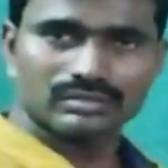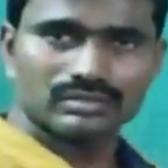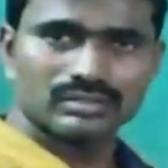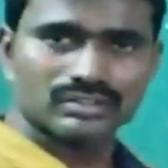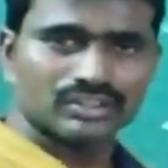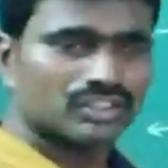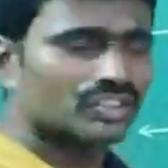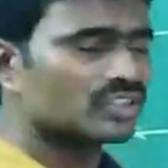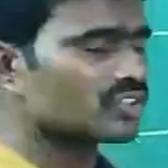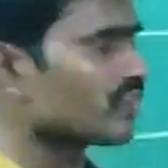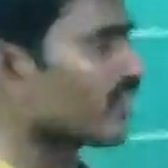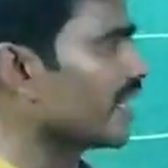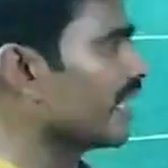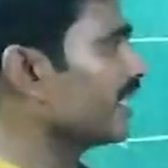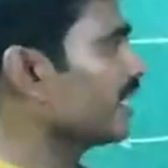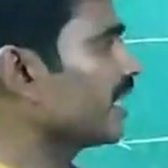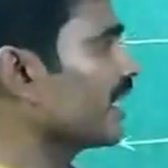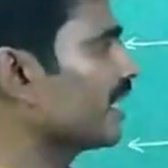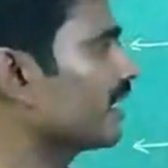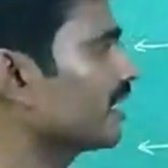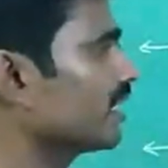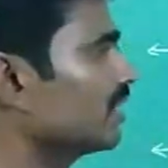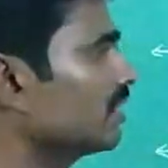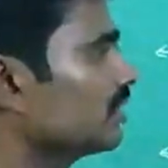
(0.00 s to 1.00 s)
straight
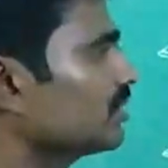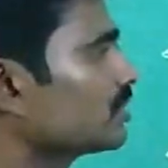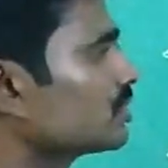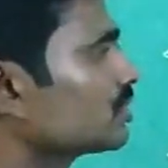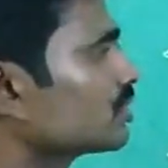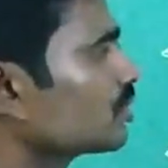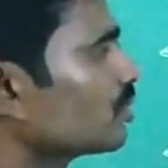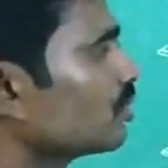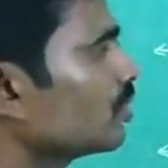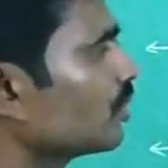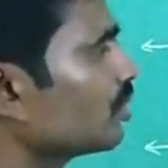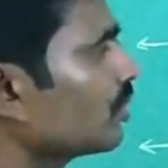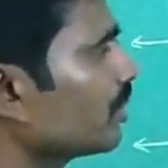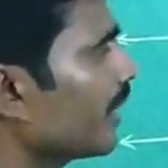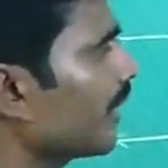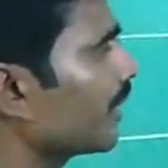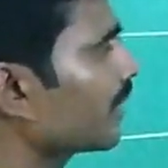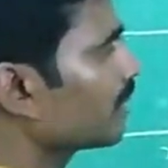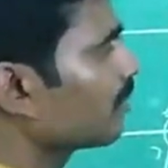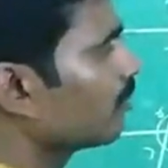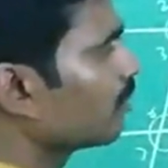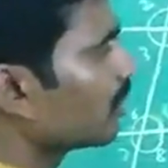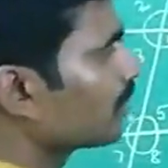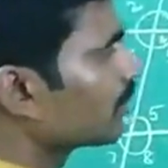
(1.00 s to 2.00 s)
angle. So
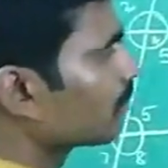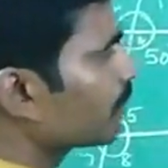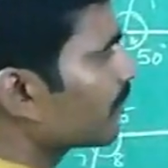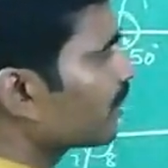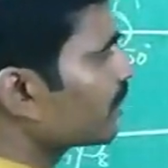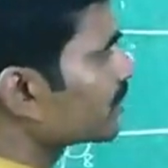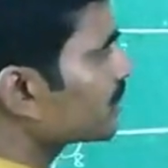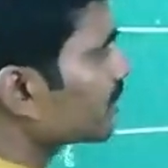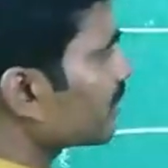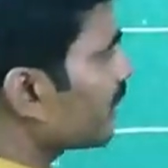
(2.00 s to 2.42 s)
angle 1 plus